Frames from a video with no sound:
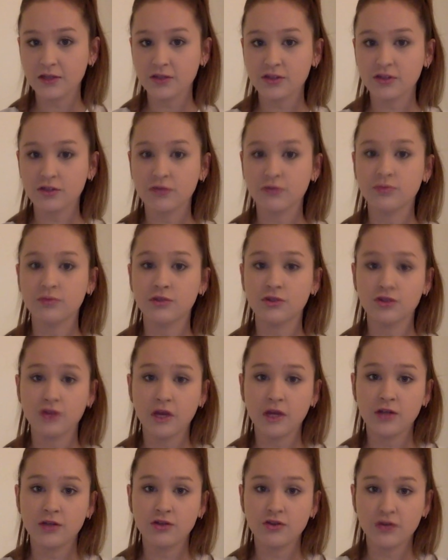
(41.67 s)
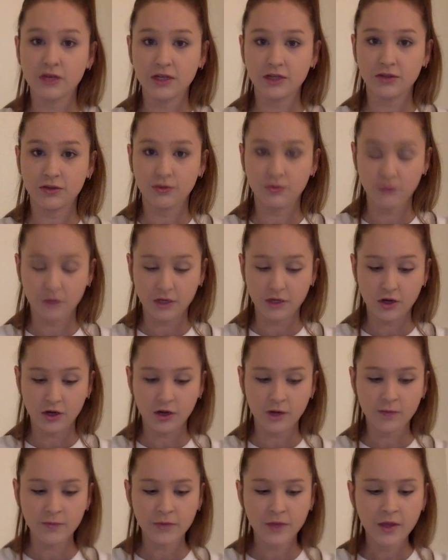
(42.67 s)
so to try and trick the
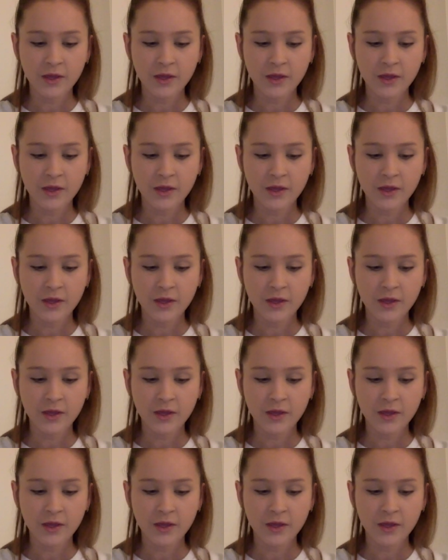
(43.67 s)
reader.